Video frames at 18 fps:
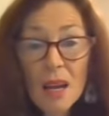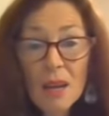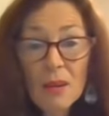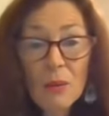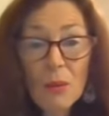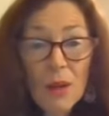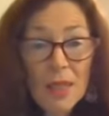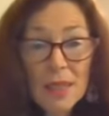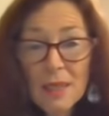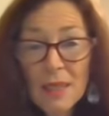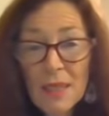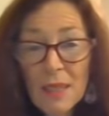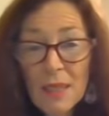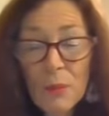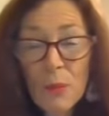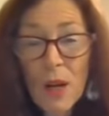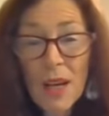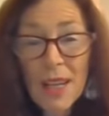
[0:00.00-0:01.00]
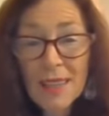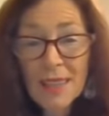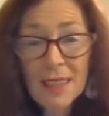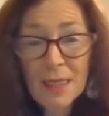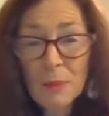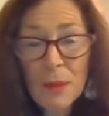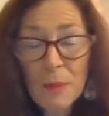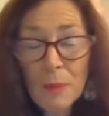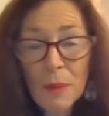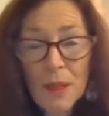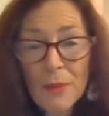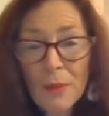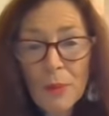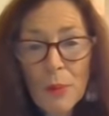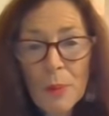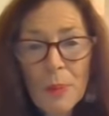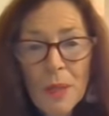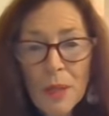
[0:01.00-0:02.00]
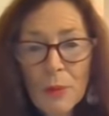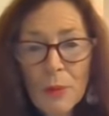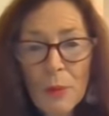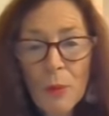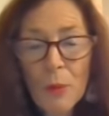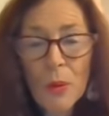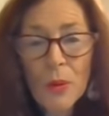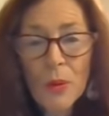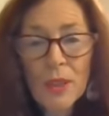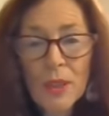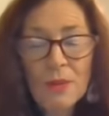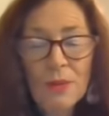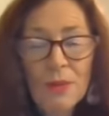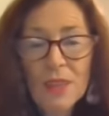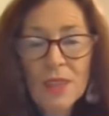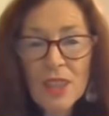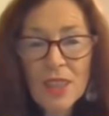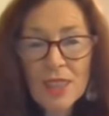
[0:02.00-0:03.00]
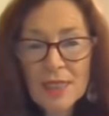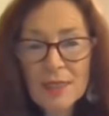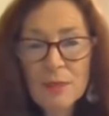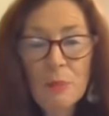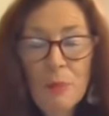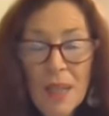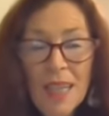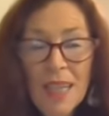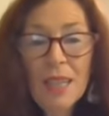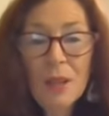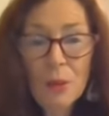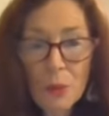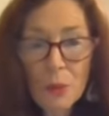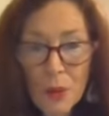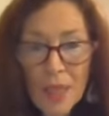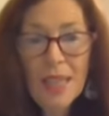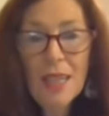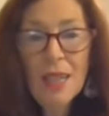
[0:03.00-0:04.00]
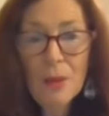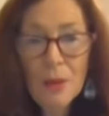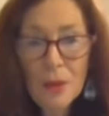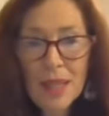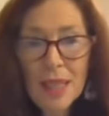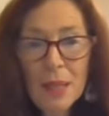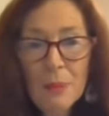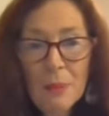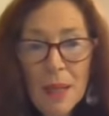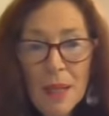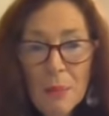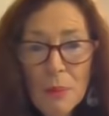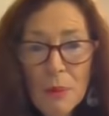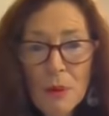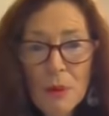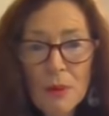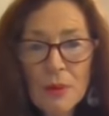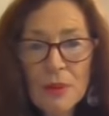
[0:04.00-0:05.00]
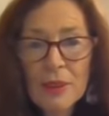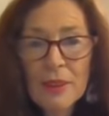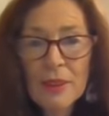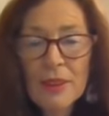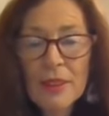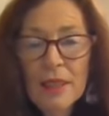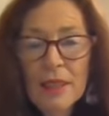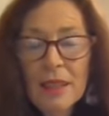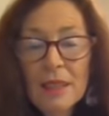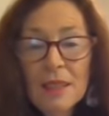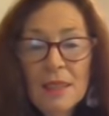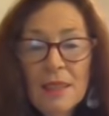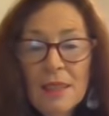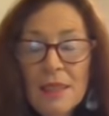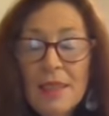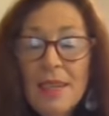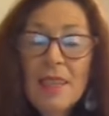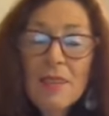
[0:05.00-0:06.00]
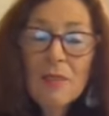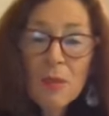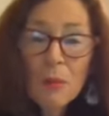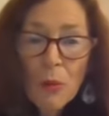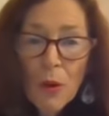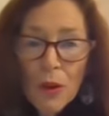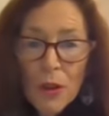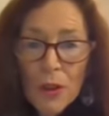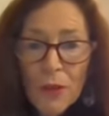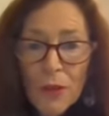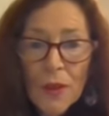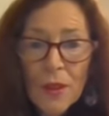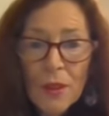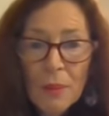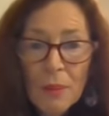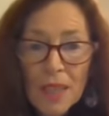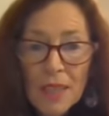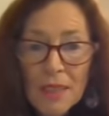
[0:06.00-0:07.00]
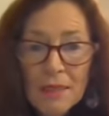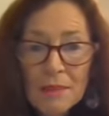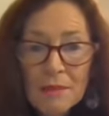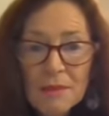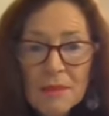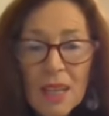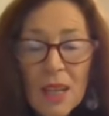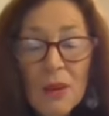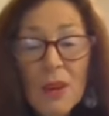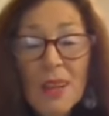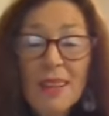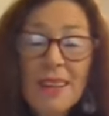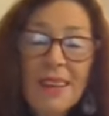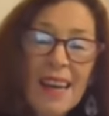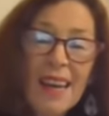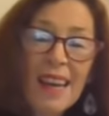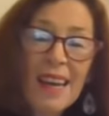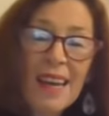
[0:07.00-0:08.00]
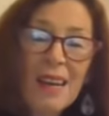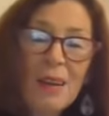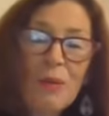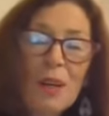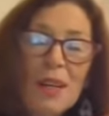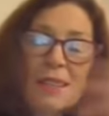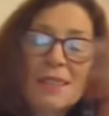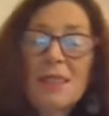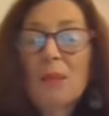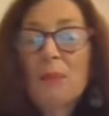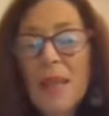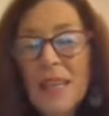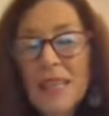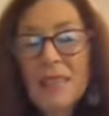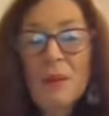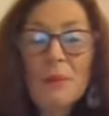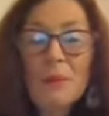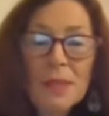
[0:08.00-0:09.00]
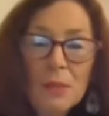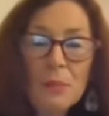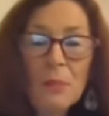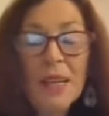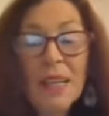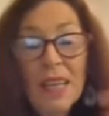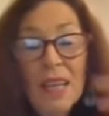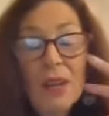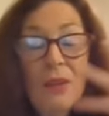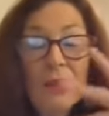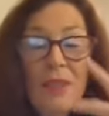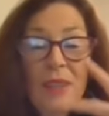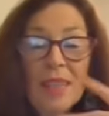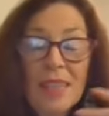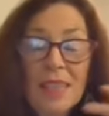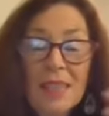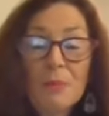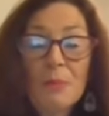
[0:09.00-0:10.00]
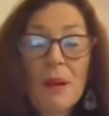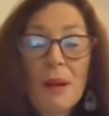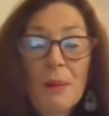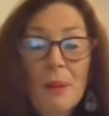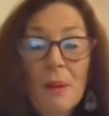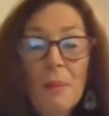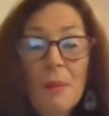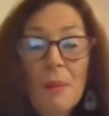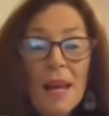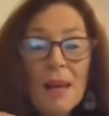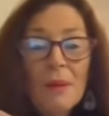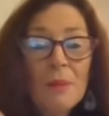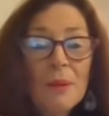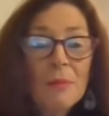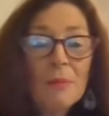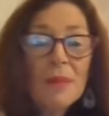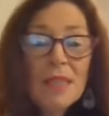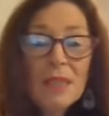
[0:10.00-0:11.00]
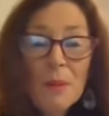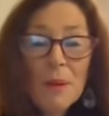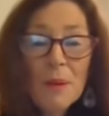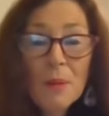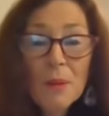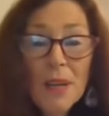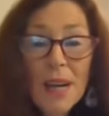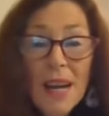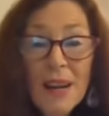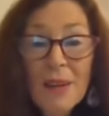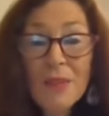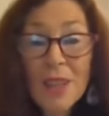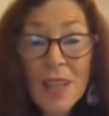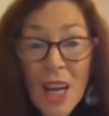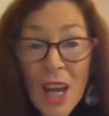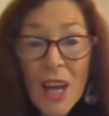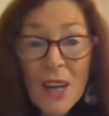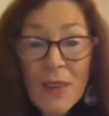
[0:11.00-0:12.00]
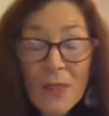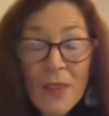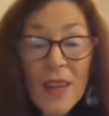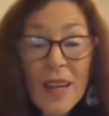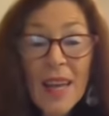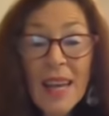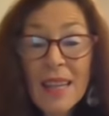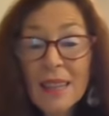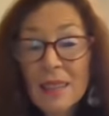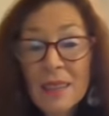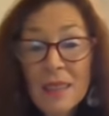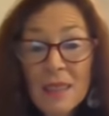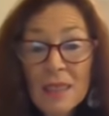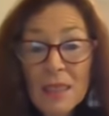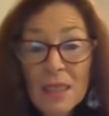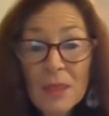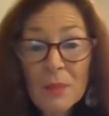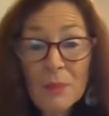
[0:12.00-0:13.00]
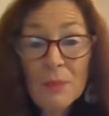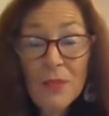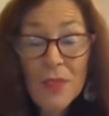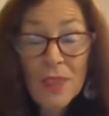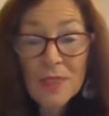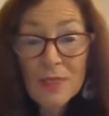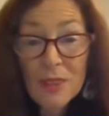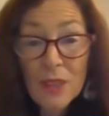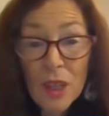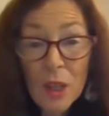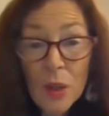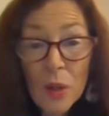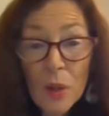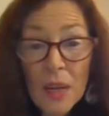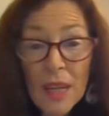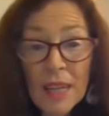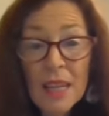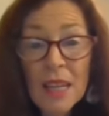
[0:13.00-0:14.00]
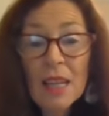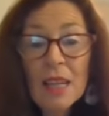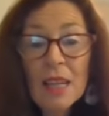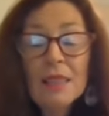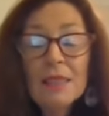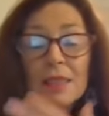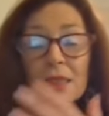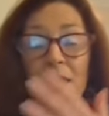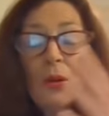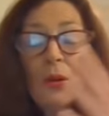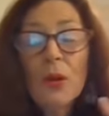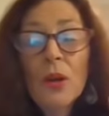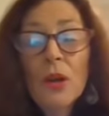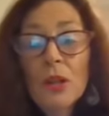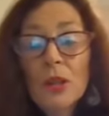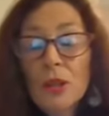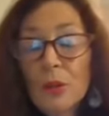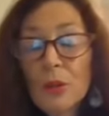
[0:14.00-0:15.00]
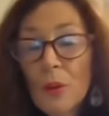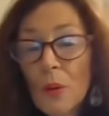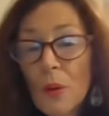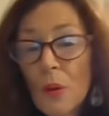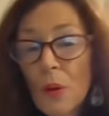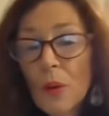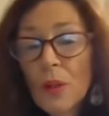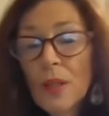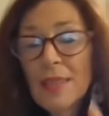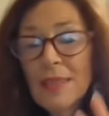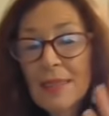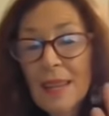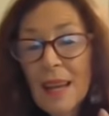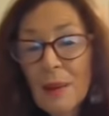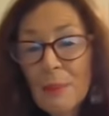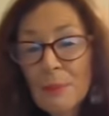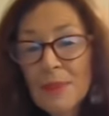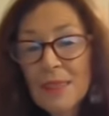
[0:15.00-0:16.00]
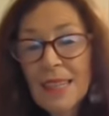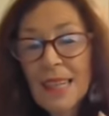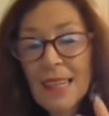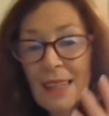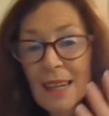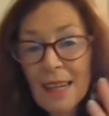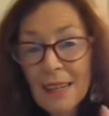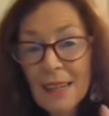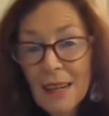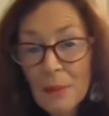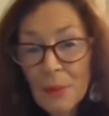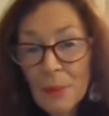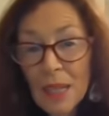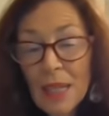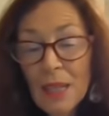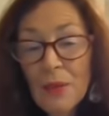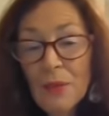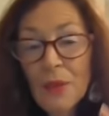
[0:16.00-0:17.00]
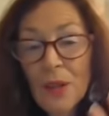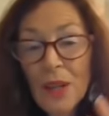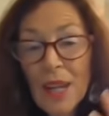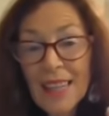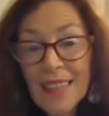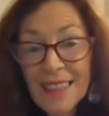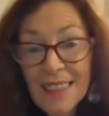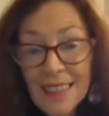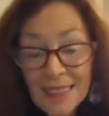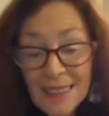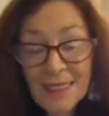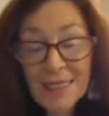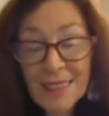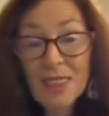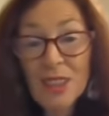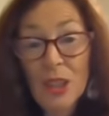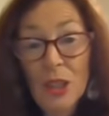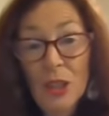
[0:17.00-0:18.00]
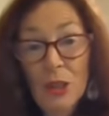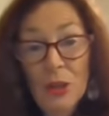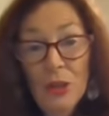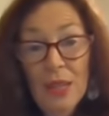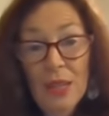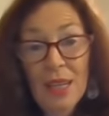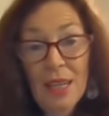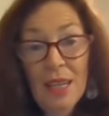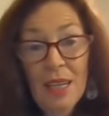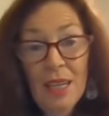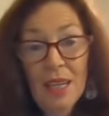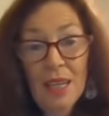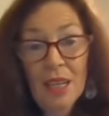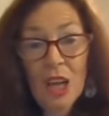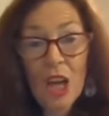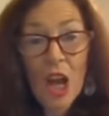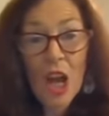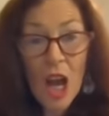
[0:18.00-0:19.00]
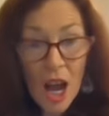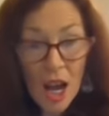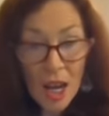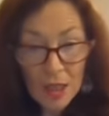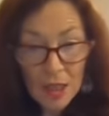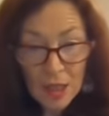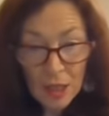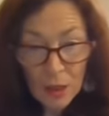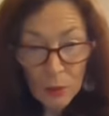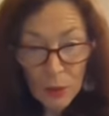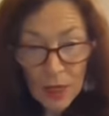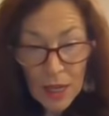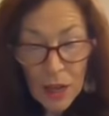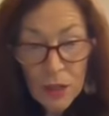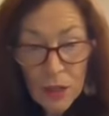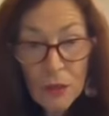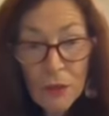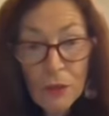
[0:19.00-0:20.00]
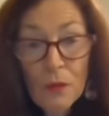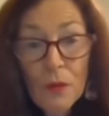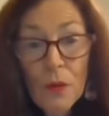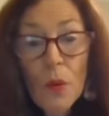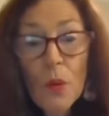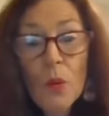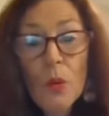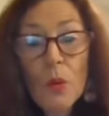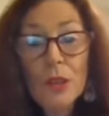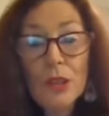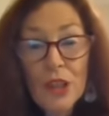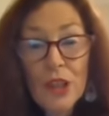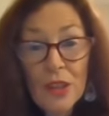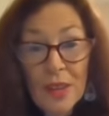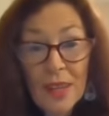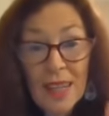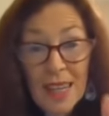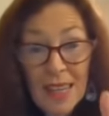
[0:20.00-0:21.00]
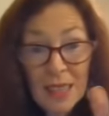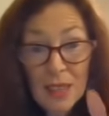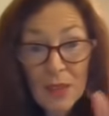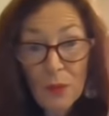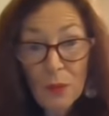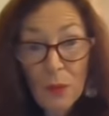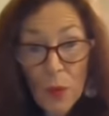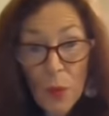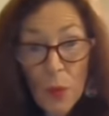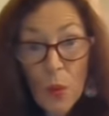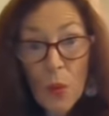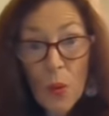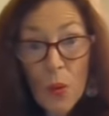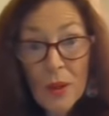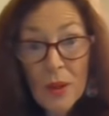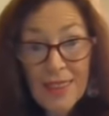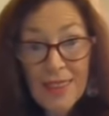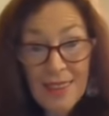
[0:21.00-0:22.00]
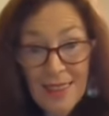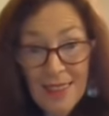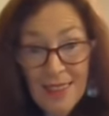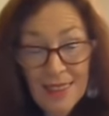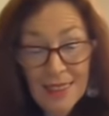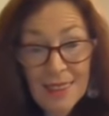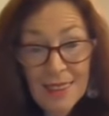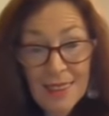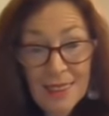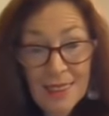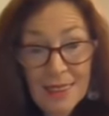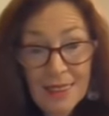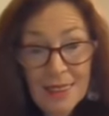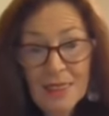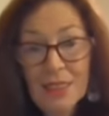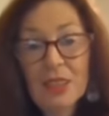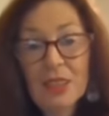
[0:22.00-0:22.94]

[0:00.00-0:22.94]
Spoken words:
Why are these people everywhere being rewarded for just being greedy, greedy people? Let them work for it a bit. Go, okay, well, I still make that much money over the years, blah, blah, blah, but it means people can have a life and feel secure. So through all this upset and upheaval and insecurity, I think we're going to forge in the next 4 years